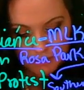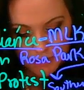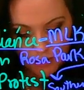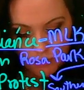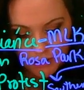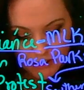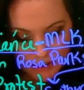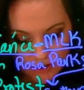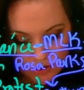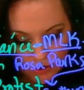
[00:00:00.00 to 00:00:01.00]
but I want to get
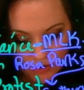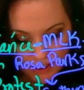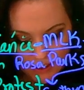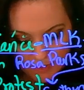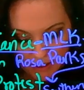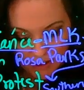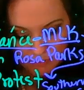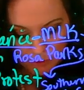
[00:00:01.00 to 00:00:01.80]
into the Hispanic